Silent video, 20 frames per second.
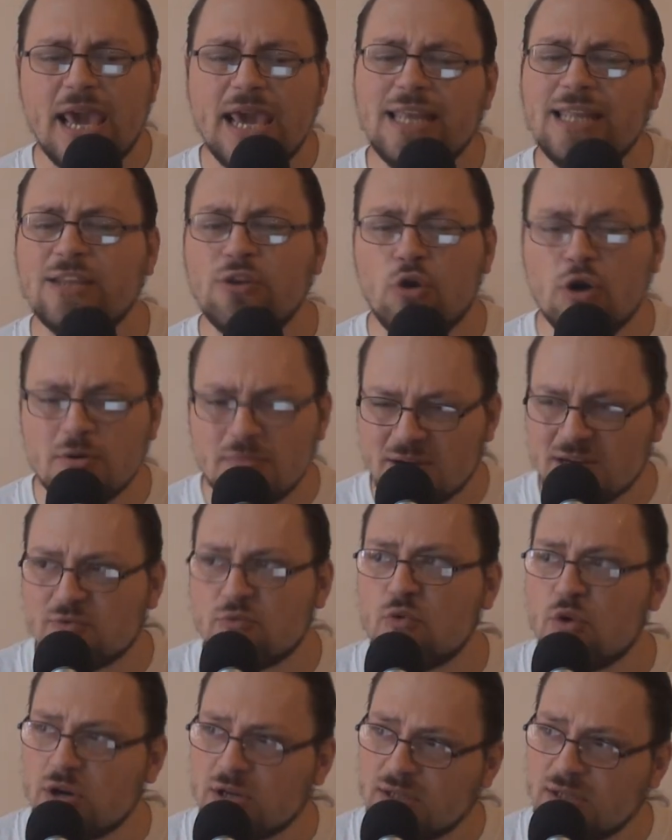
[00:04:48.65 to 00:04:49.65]
In a normal
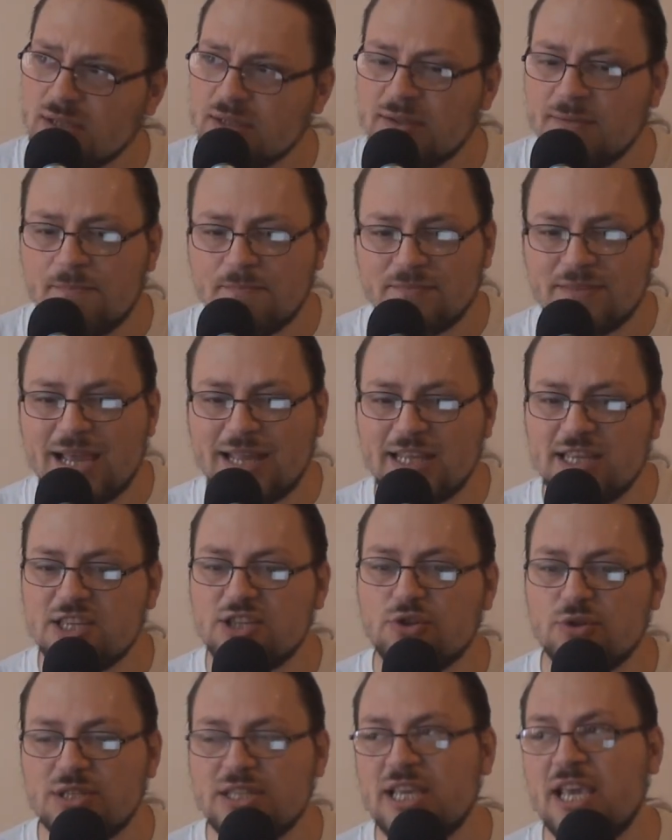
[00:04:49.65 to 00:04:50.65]
world, that
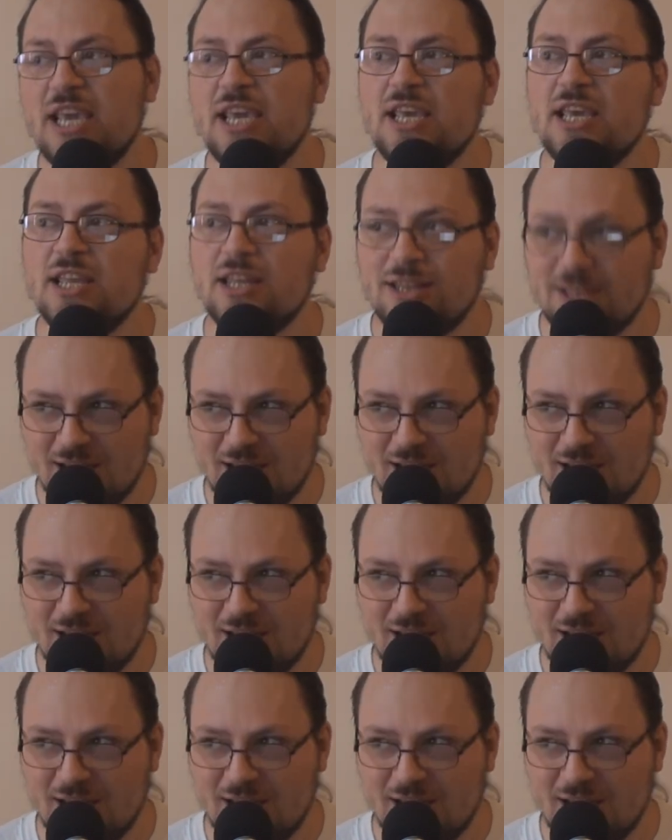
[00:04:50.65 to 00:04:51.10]
is to say,